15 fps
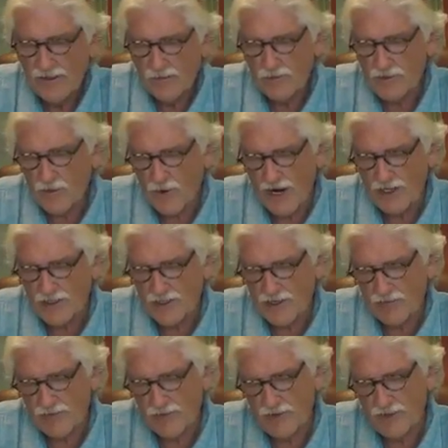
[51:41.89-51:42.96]
Was raised
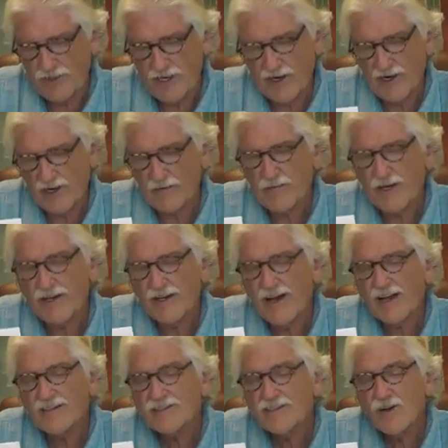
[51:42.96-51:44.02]
a fruitarian, but
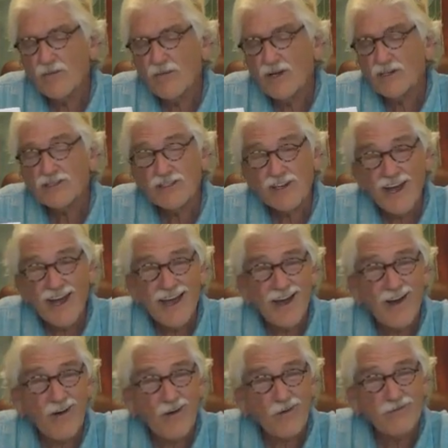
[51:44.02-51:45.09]
not so much
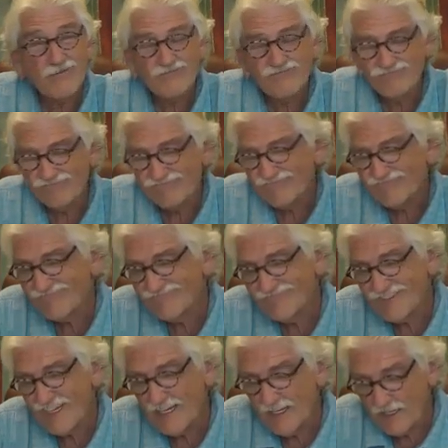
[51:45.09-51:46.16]
now.
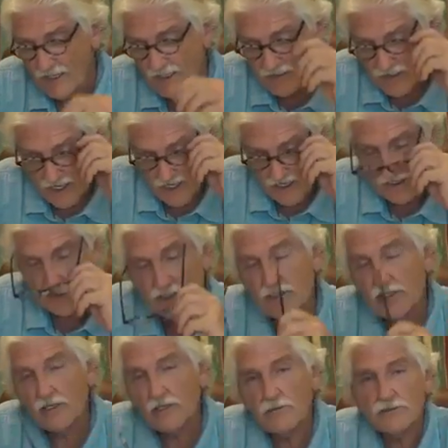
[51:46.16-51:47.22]
It's hard, you
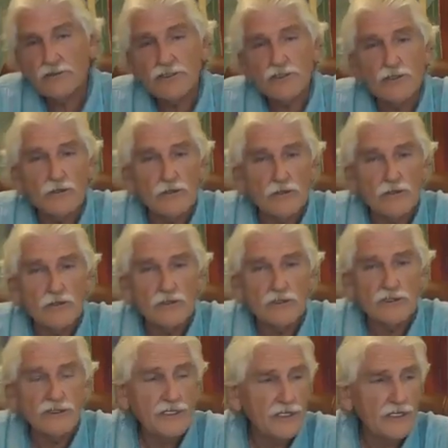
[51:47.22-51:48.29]
know, in school
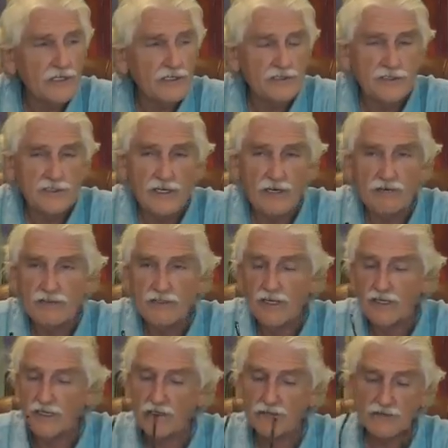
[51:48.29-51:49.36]
and kids and
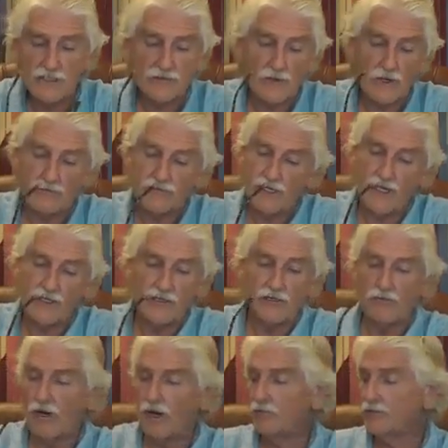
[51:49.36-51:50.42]
everything else. That's why I'm saying
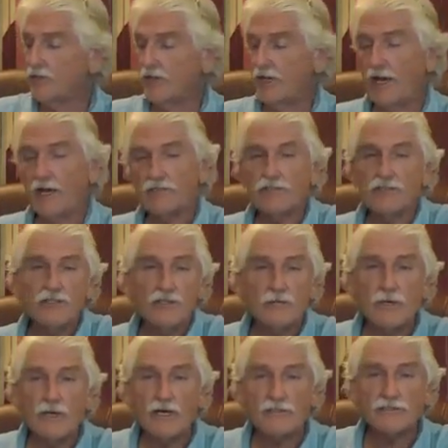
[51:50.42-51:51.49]
you moms and dads do your
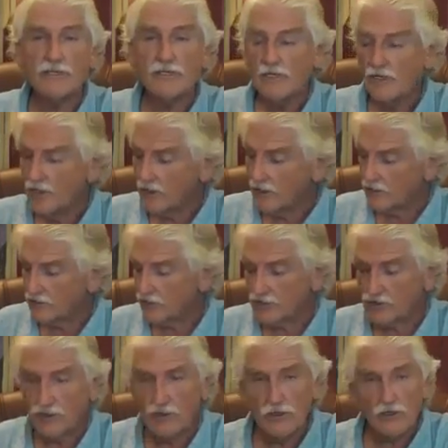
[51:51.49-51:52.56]
best. Because the
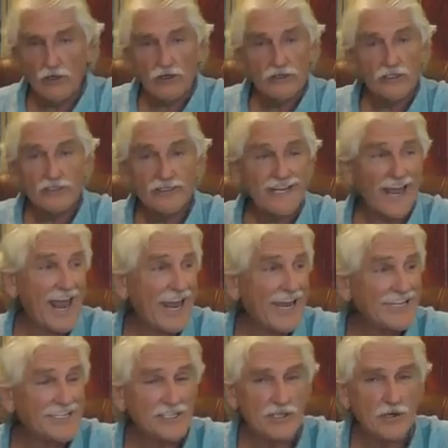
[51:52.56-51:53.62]
school just
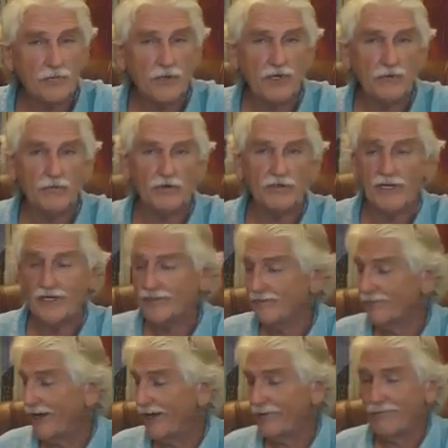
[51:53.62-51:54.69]
taints the people. It
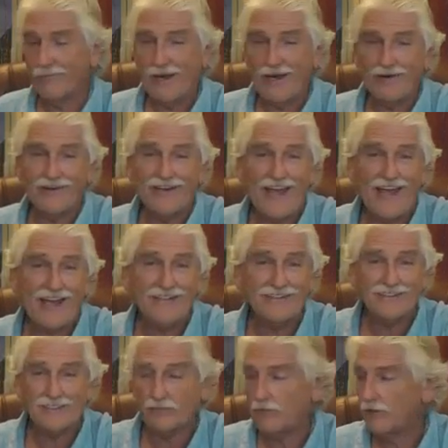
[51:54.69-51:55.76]
doesn't make them better,
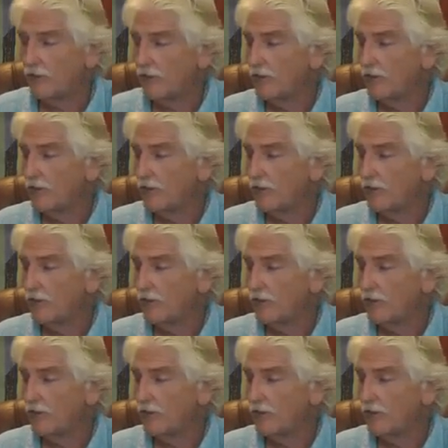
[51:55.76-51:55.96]
taints them.